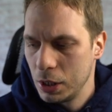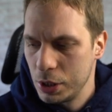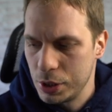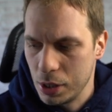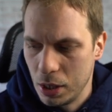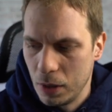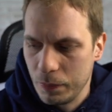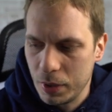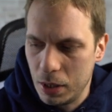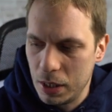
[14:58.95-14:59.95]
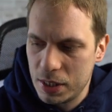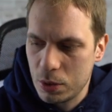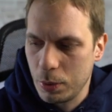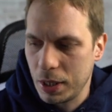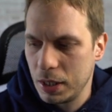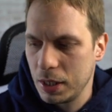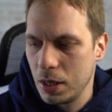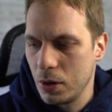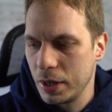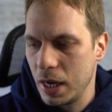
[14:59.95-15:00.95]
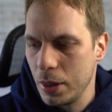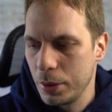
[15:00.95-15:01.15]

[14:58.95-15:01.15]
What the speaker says: So let's quickly go again